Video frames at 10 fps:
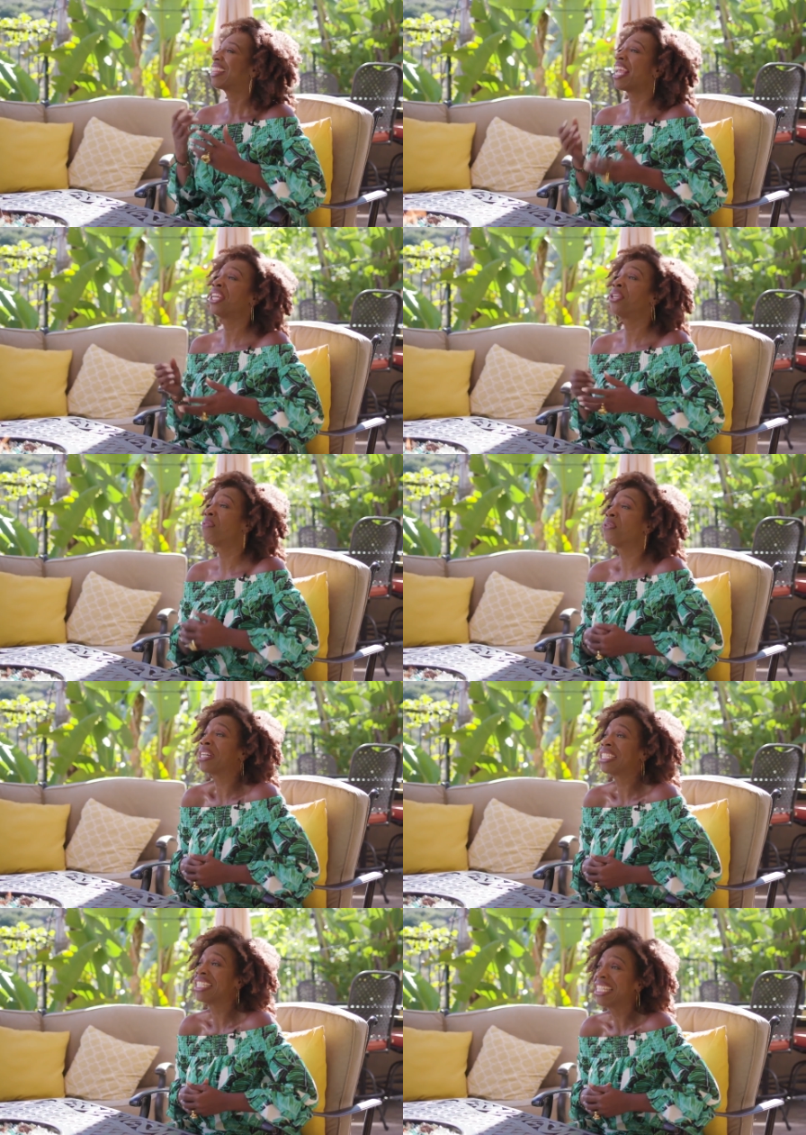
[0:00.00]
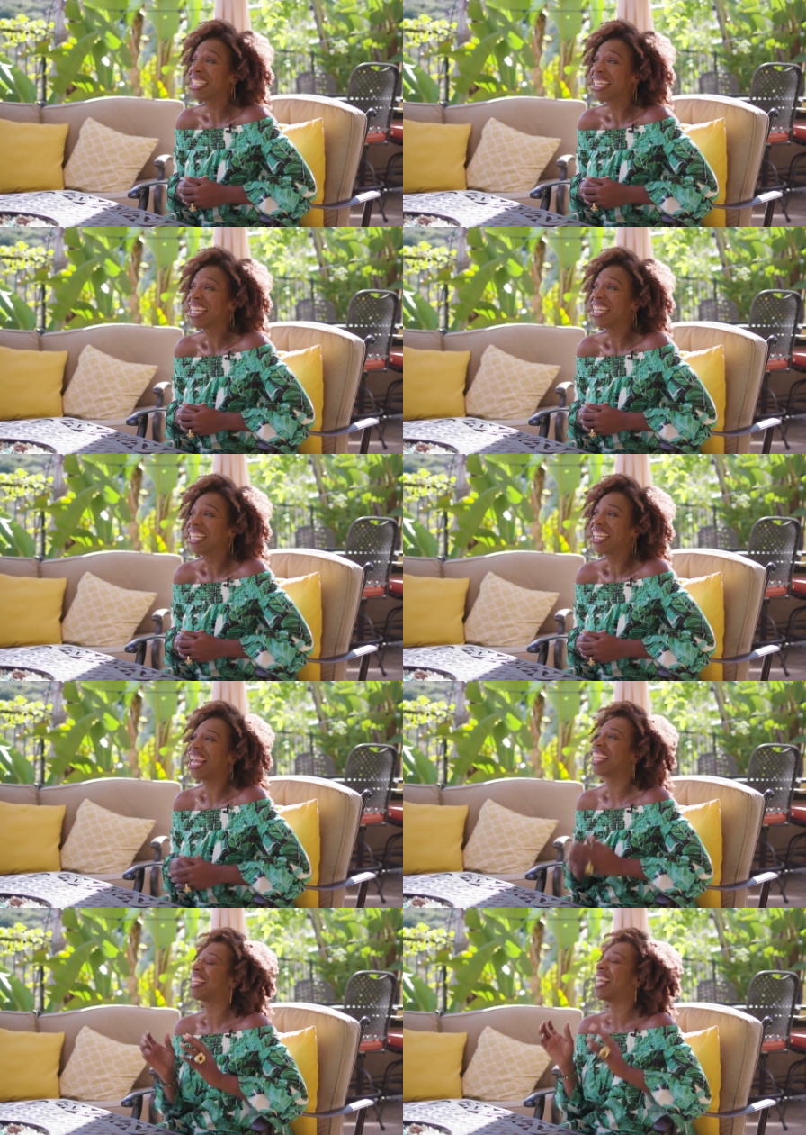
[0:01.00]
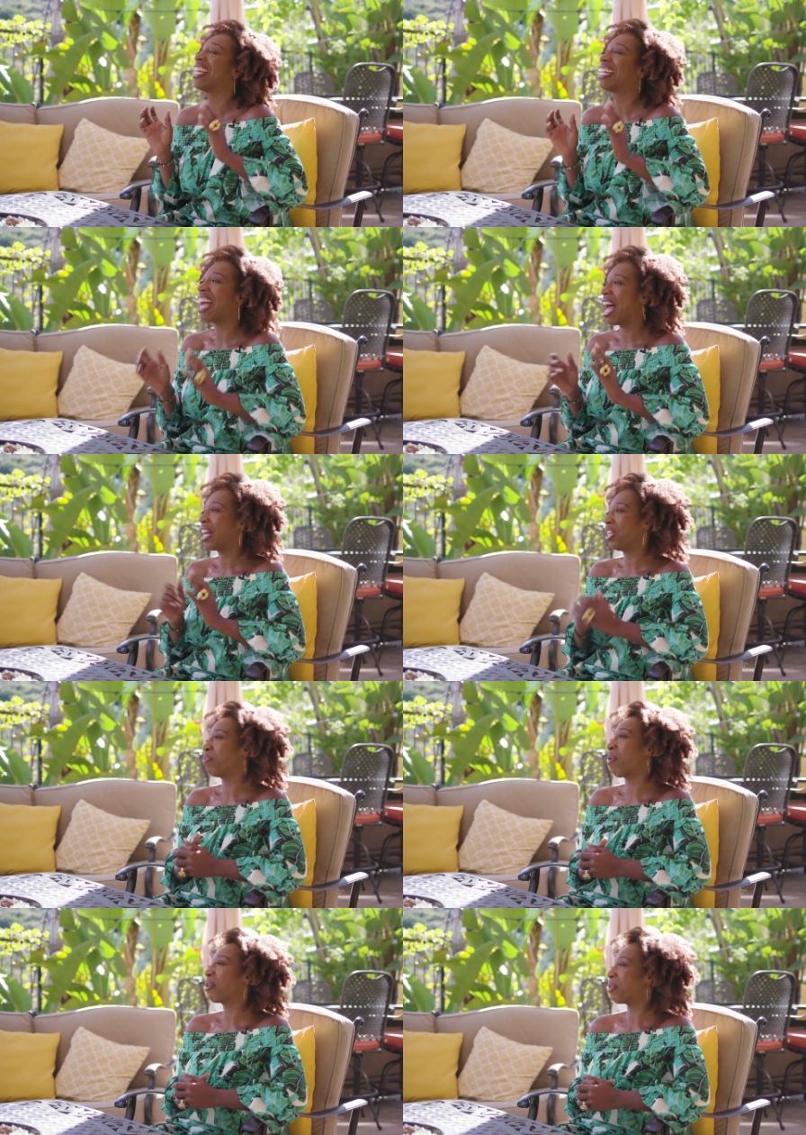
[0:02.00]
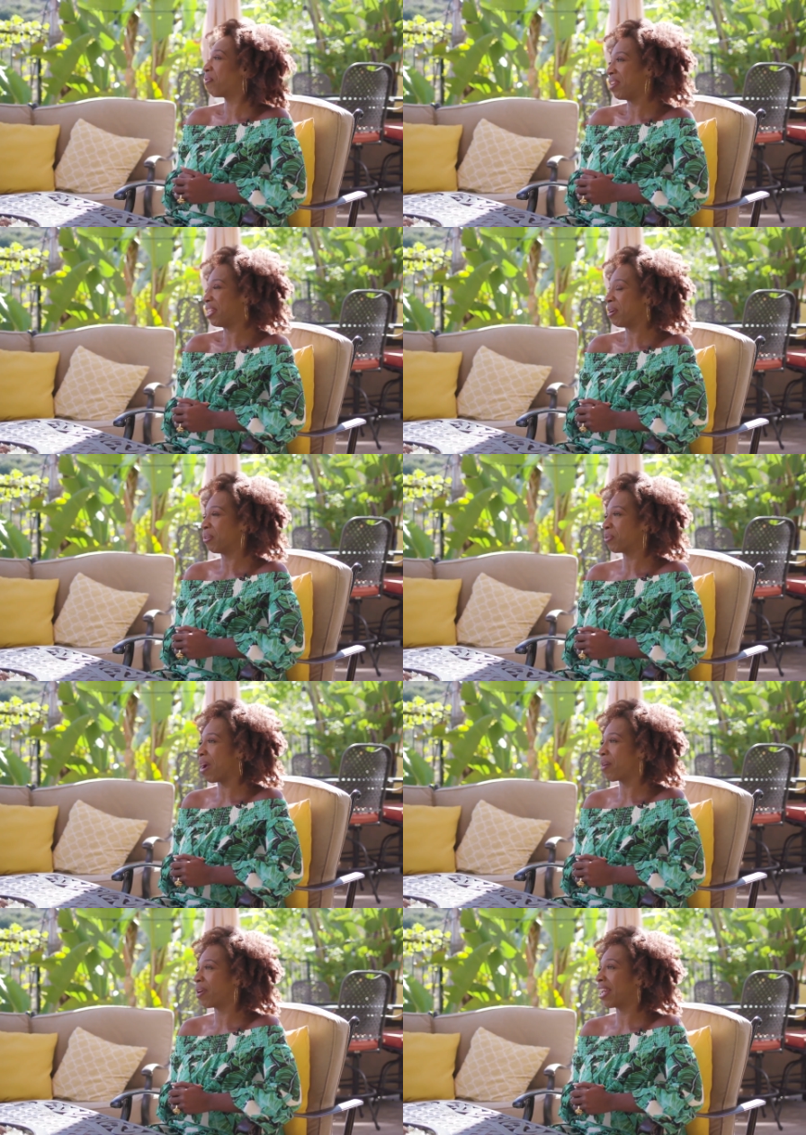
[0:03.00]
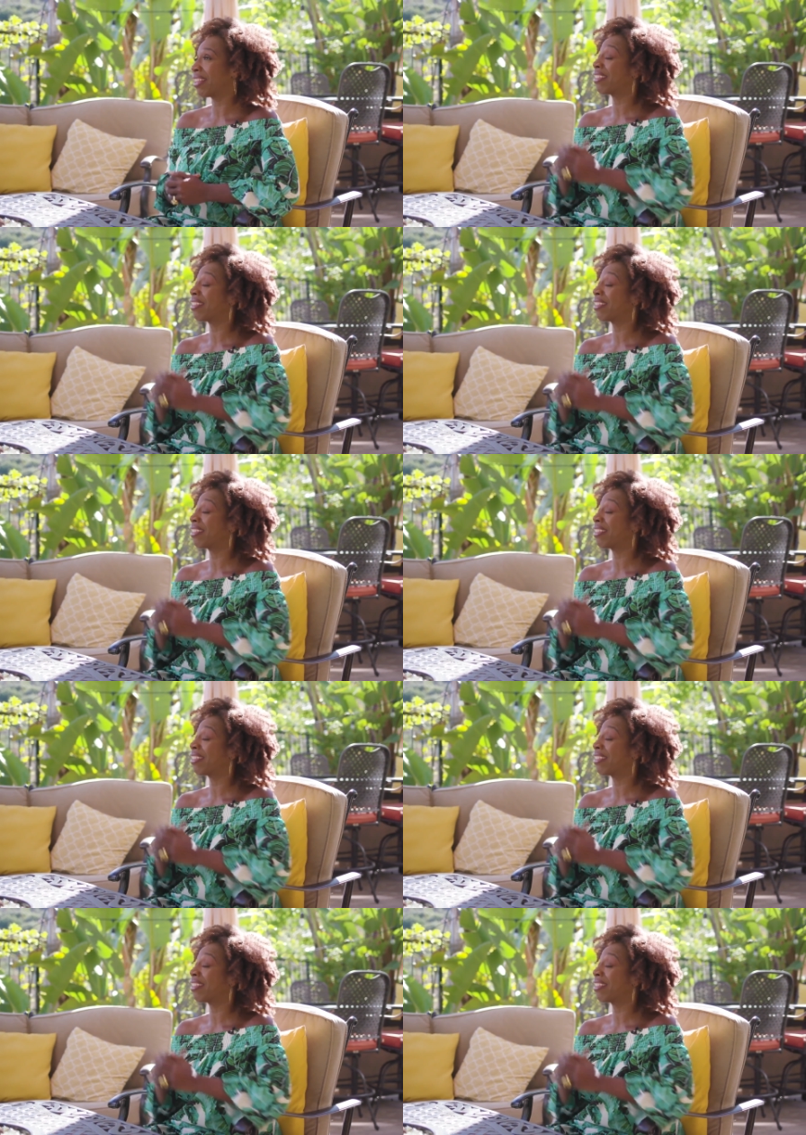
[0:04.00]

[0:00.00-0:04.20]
Thank you for existing, and thank God he brought your videos my way.